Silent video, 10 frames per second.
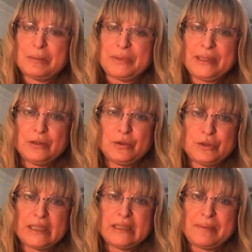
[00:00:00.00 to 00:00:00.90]
something
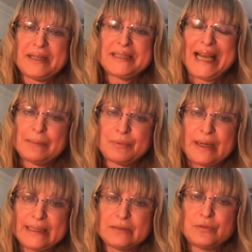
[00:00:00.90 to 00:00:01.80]
called a cab rank